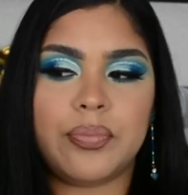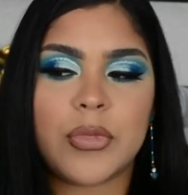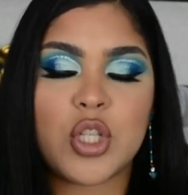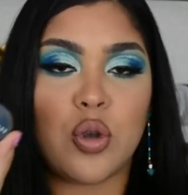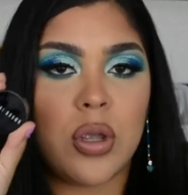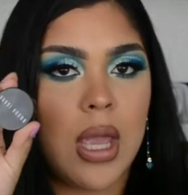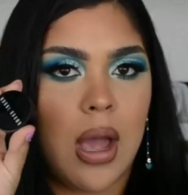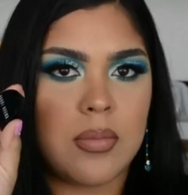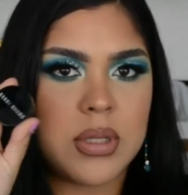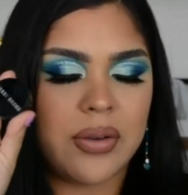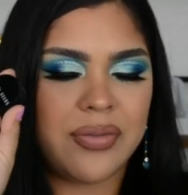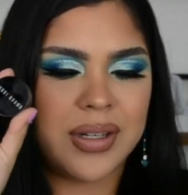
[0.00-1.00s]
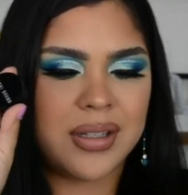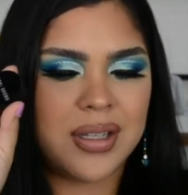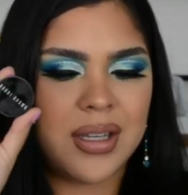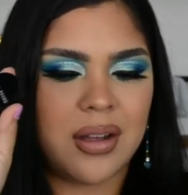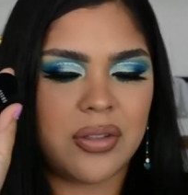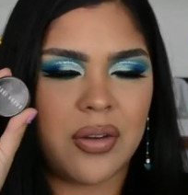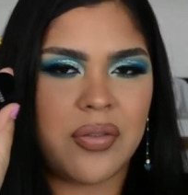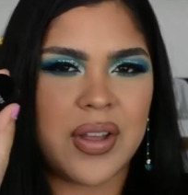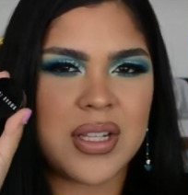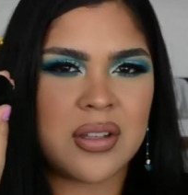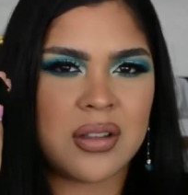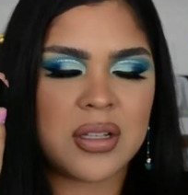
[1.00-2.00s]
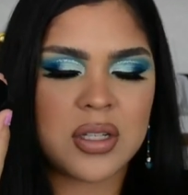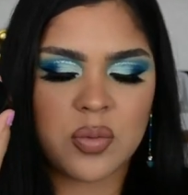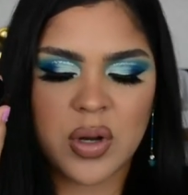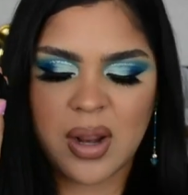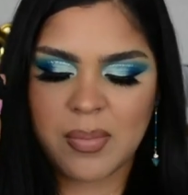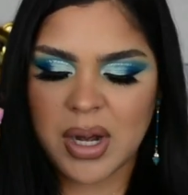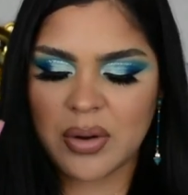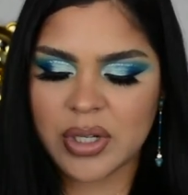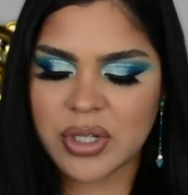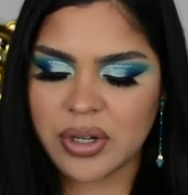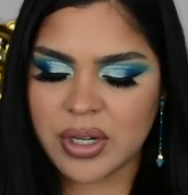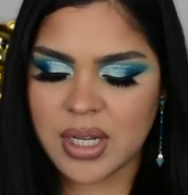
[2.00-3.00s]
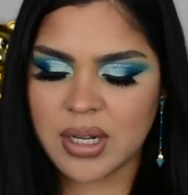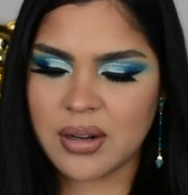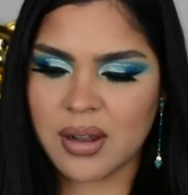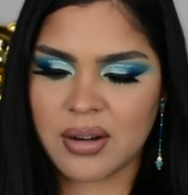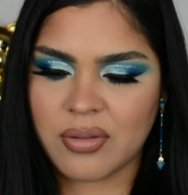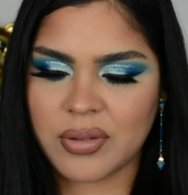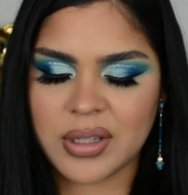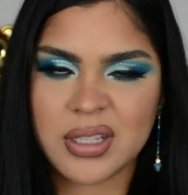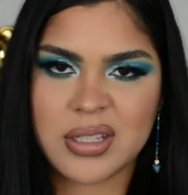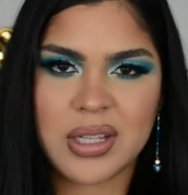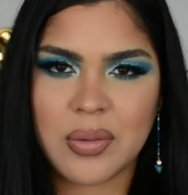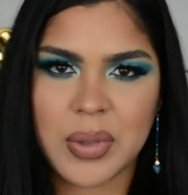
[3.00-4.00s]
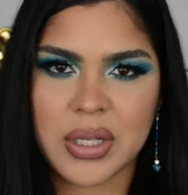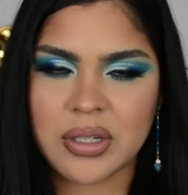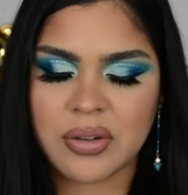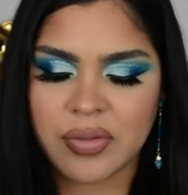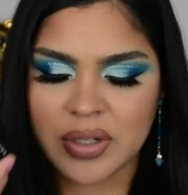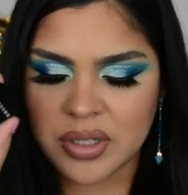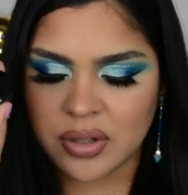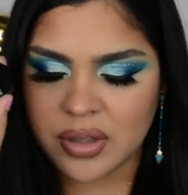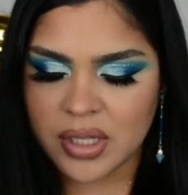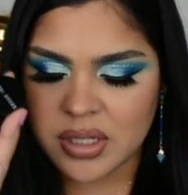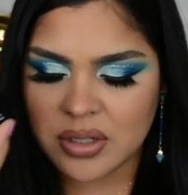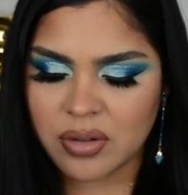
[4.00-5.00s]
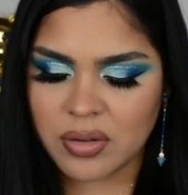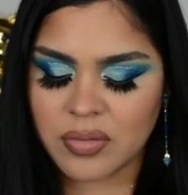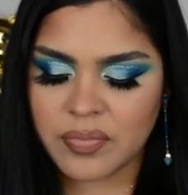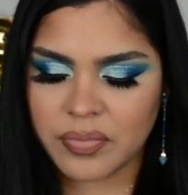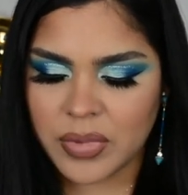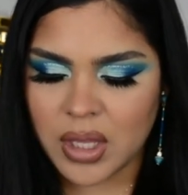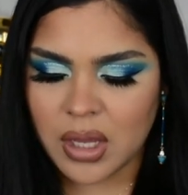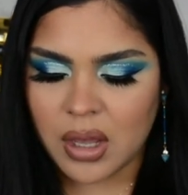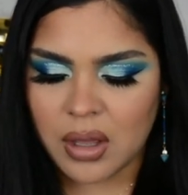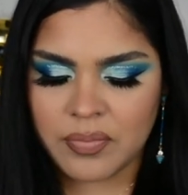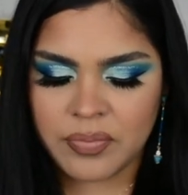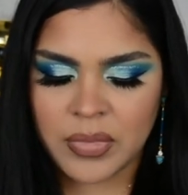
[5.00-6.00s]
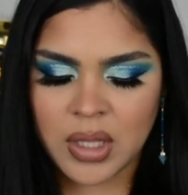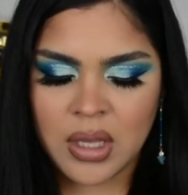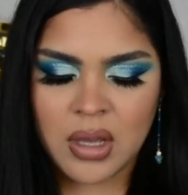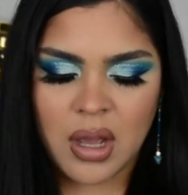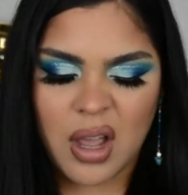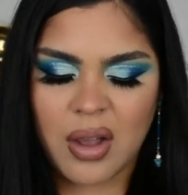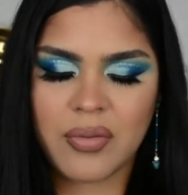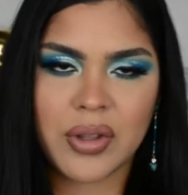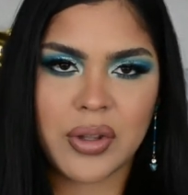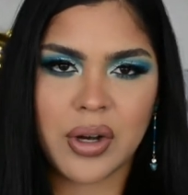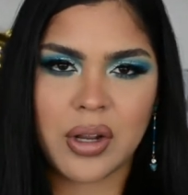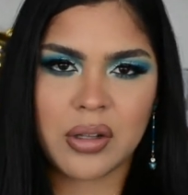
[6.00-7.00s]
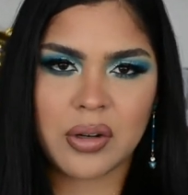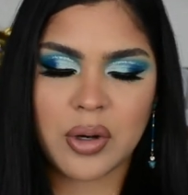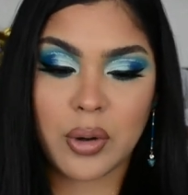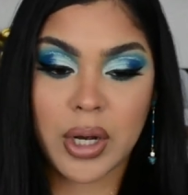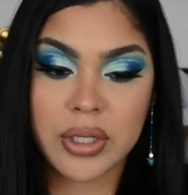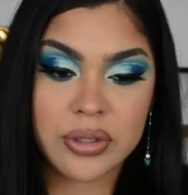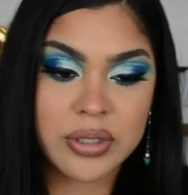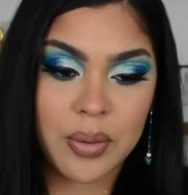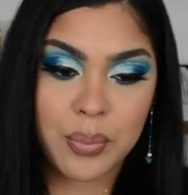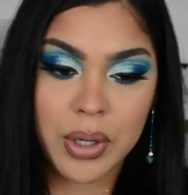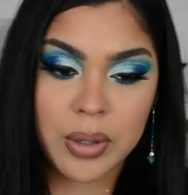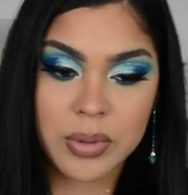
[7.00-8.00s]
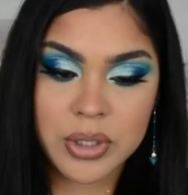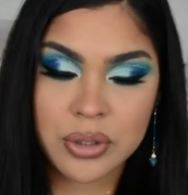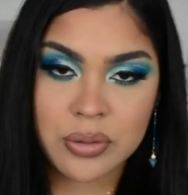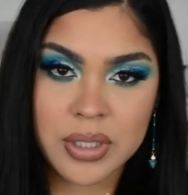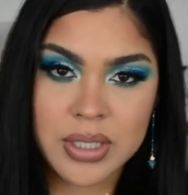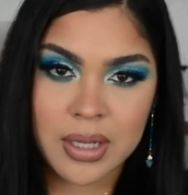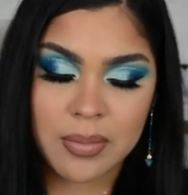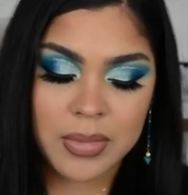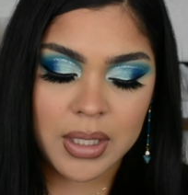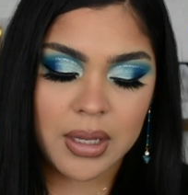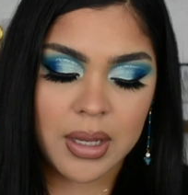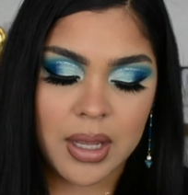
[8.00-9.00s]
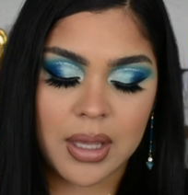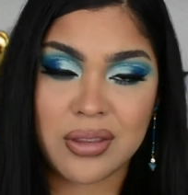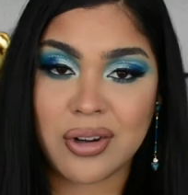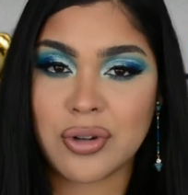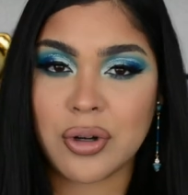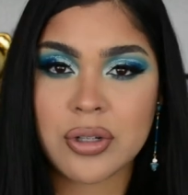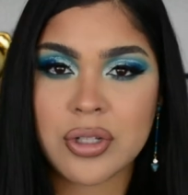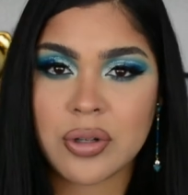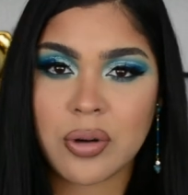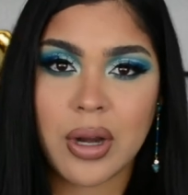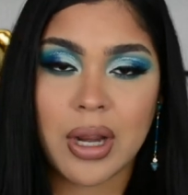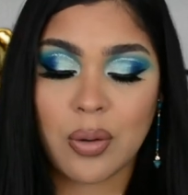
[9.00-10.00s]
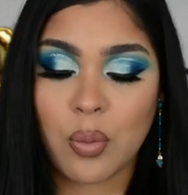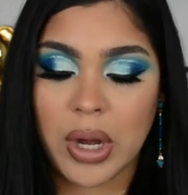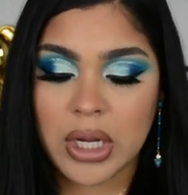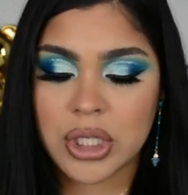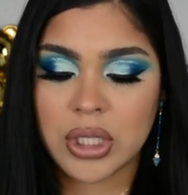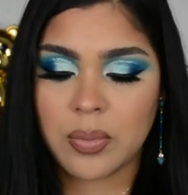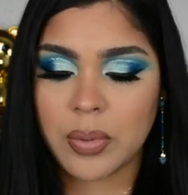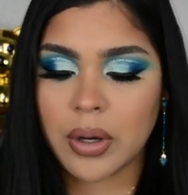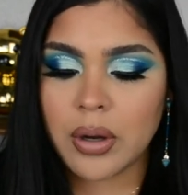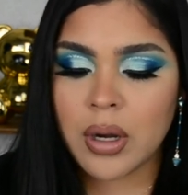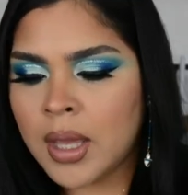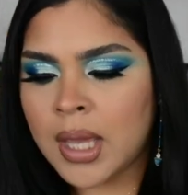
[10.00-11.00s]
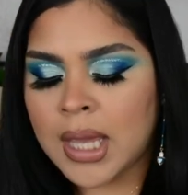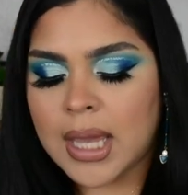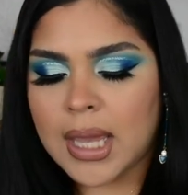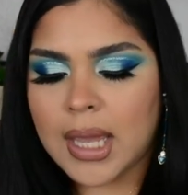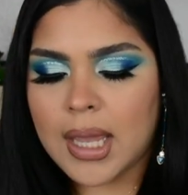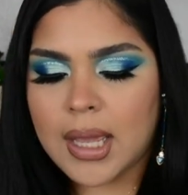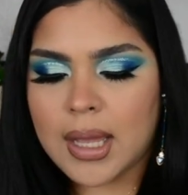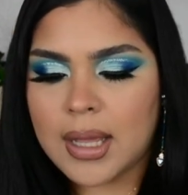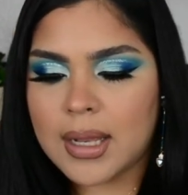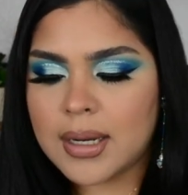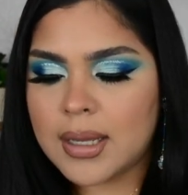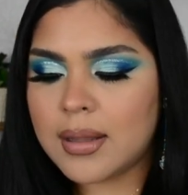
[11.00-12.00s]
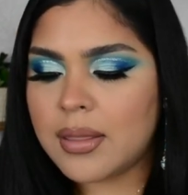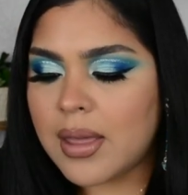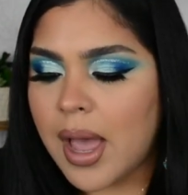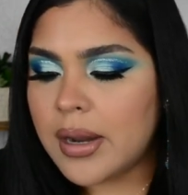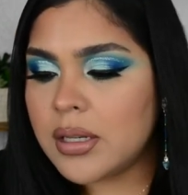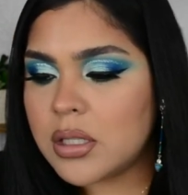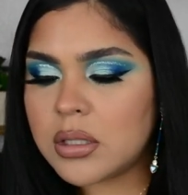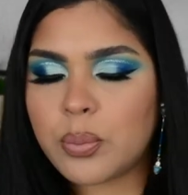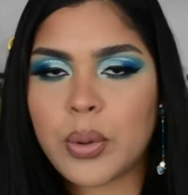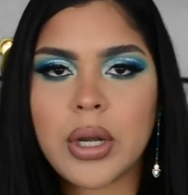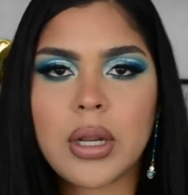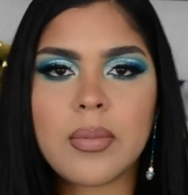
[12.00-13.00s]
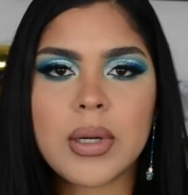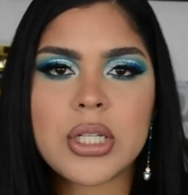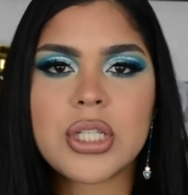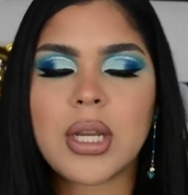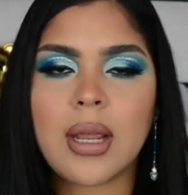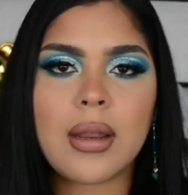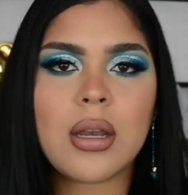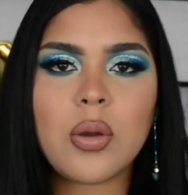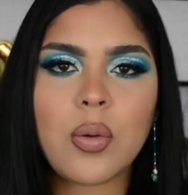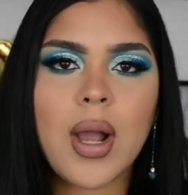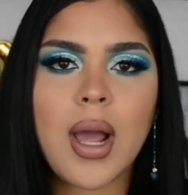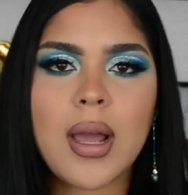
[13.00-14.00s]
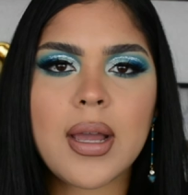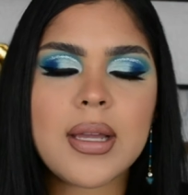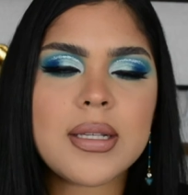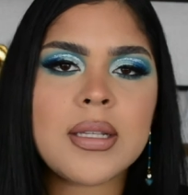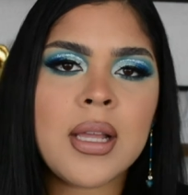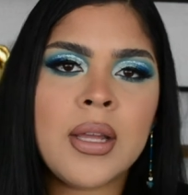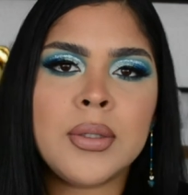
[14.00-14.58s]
So yeah, I'm definitely on the fence on this one. I might return it. I don't really see a big difference on this, so yeah. I have other color correctors that pretty much do the same thing, and they're drugstore and way cheaper. And that is pretty much it, you guys.